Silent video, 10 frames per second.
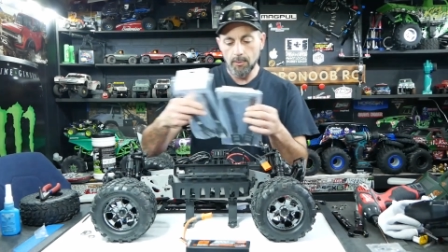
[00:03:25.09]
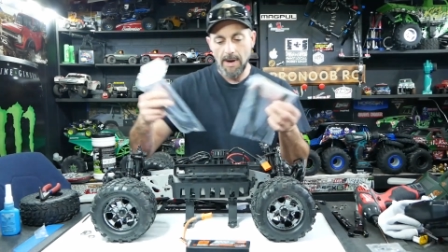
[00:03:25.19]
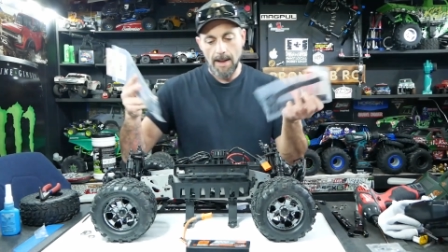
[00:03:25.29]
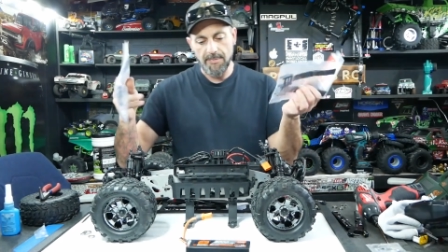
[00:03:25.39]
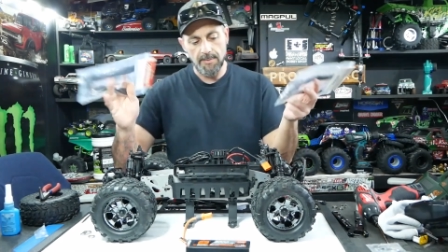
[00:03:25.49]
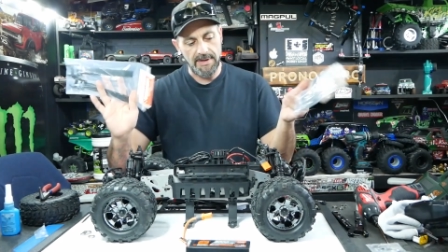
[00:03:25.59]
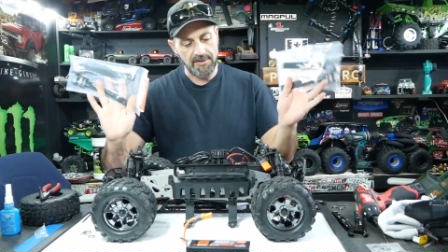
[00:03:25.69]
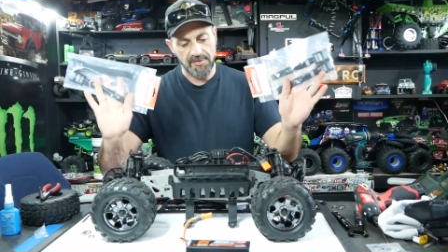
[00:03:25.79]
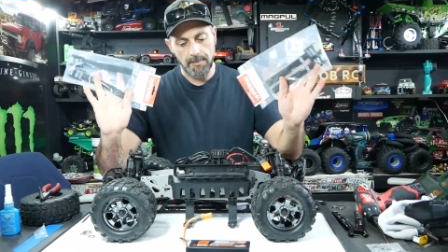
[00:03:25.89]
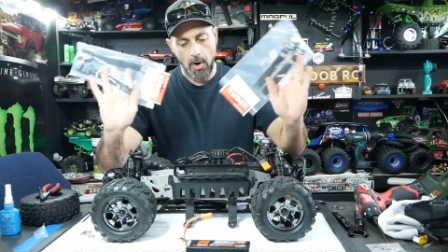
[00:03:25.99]
wrap them
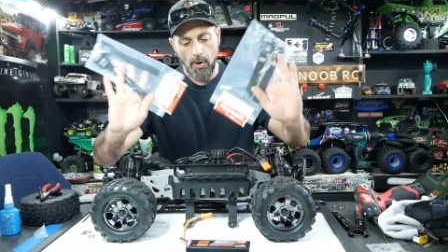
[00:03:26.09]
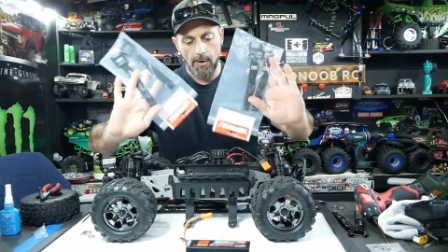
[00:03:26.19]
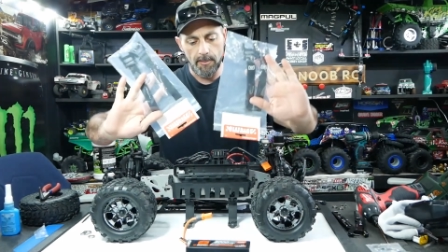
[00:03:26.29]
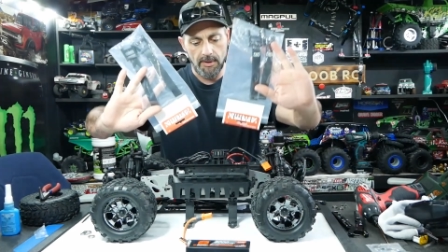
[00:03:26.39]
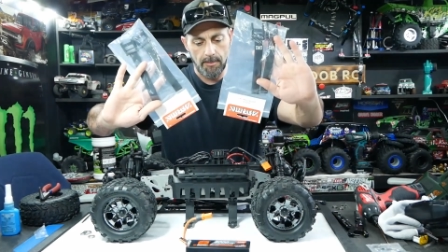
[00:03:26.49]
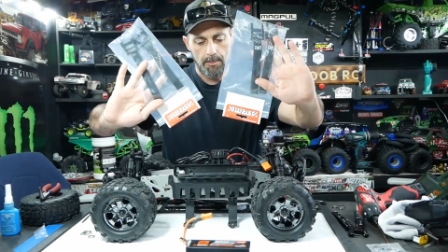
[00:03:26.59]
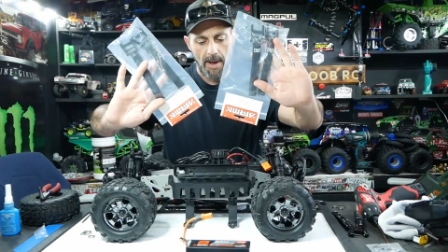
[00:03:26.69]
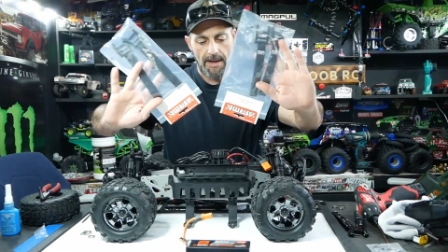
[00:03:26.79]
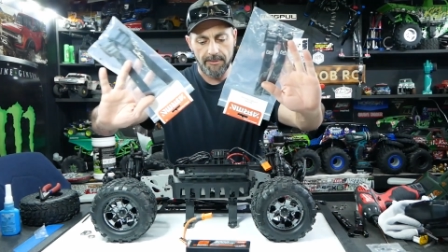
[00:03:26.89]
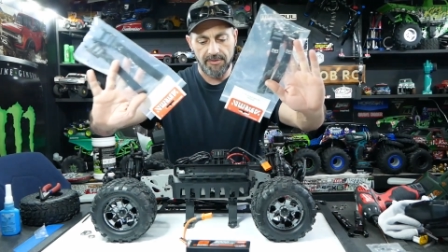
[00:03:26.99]
in some ARRMA
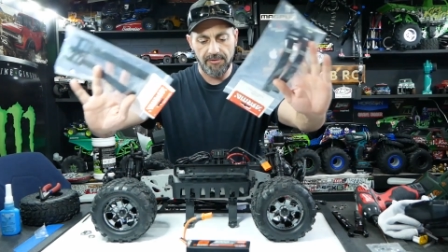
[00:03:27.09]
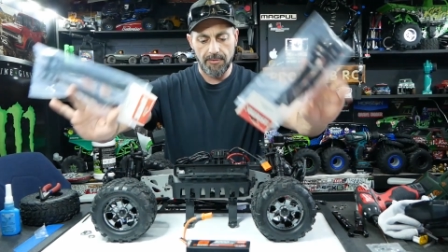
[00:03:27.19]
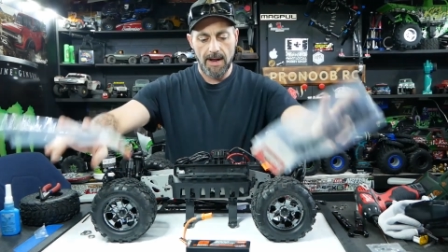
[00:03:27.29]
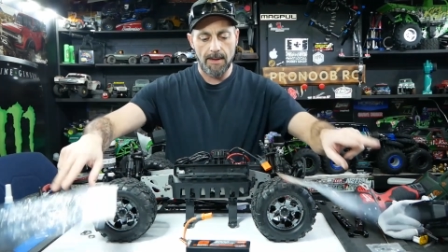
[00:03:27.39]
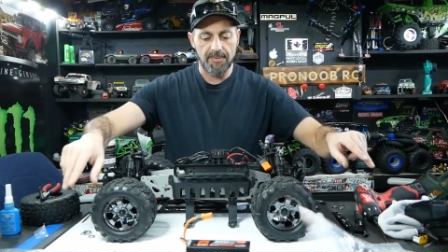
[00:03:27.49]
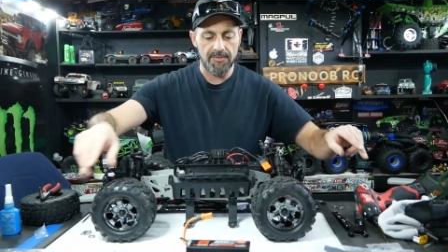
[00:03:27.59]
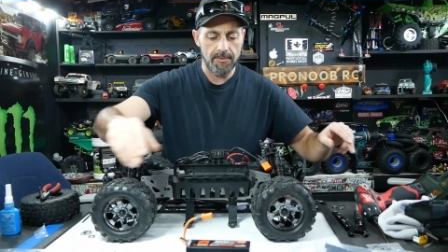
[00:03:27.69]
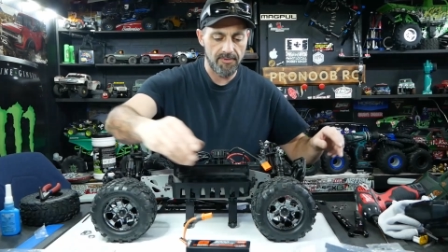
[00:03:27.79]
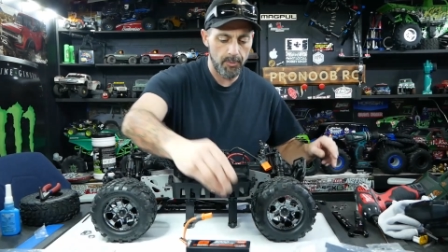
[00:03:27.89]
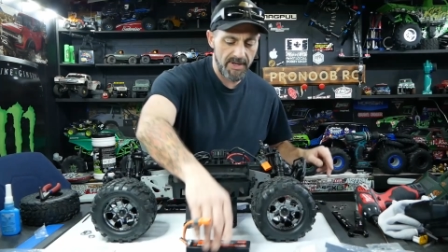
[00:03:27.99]
battery straps,
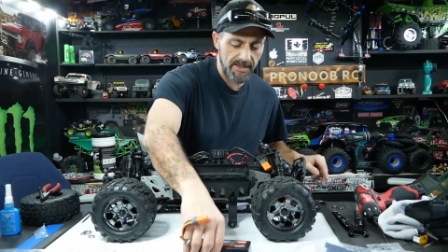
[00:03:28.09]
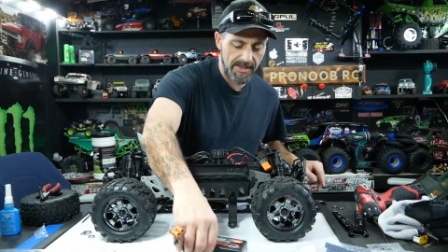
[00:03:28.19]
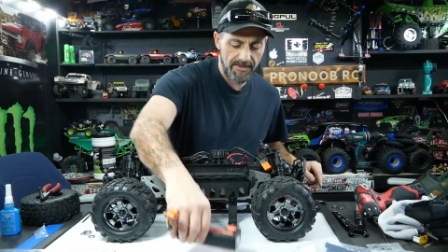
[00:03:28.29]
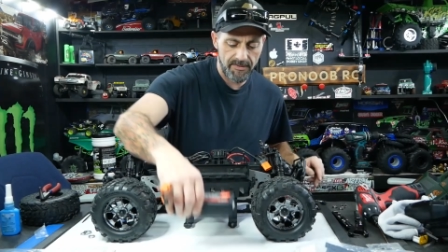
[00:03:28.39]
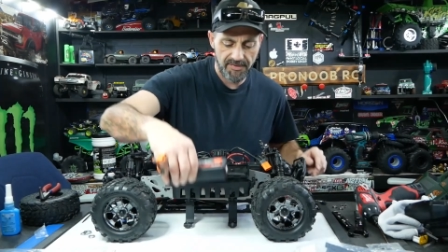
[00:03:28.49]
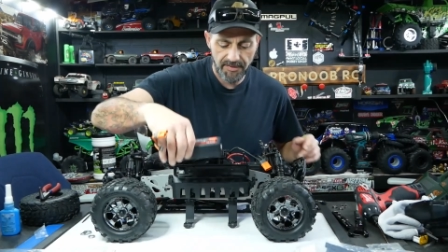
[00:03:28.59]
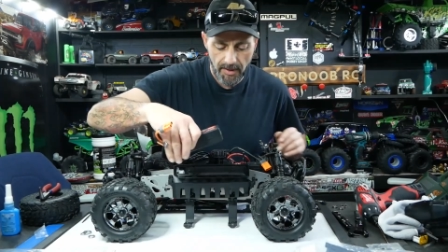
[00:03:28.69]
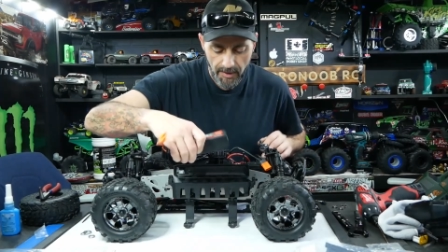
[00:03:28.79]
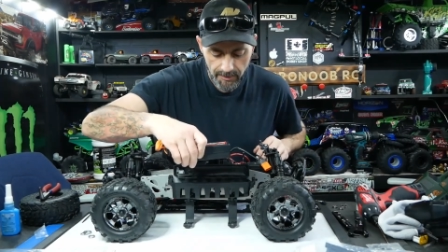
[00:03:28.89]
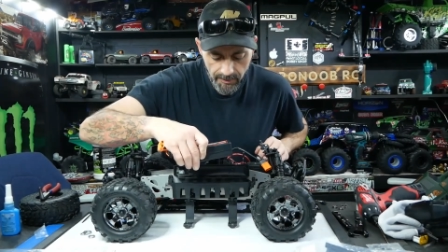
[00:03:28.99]
so we can get this
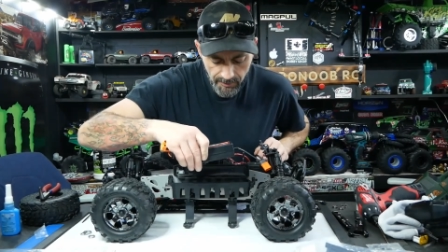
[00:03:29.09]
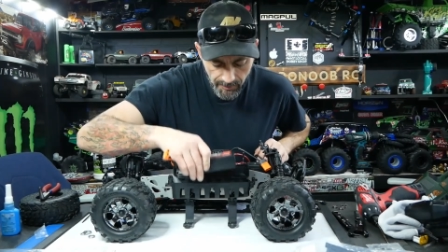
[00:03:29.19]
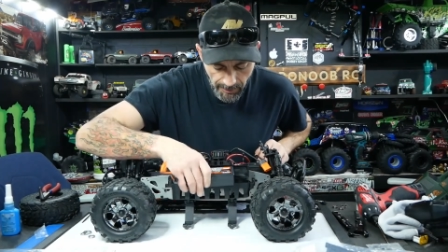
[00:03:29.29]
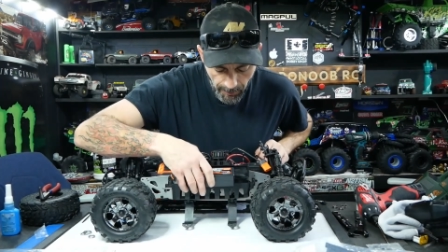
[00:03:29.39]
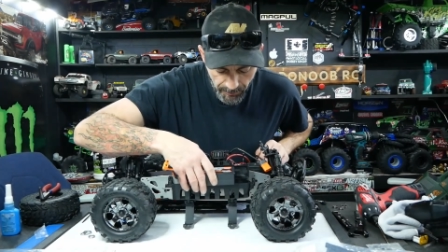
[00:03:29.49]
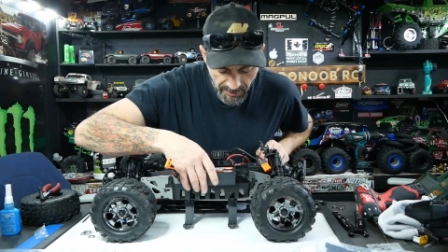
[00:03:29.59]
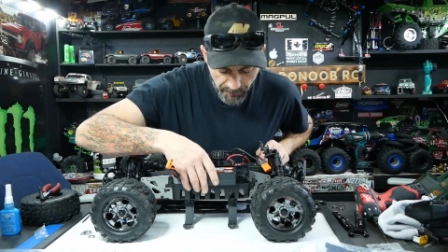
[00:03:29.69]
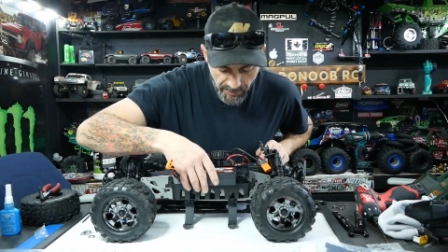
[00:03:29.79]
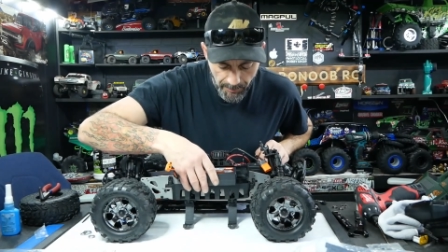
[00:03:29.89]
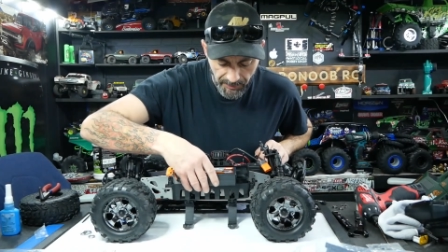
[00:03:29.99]
guy out
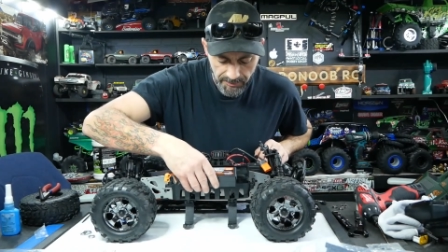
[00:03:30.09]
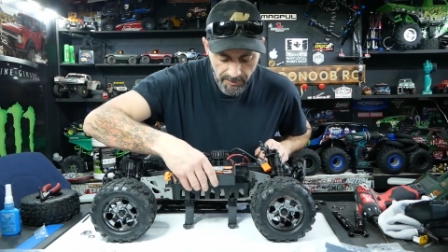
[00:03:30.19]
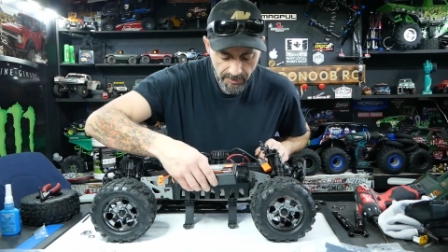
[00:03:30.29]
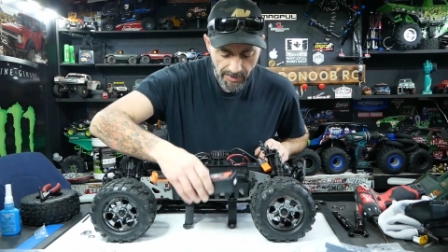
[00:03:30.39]
and ripping,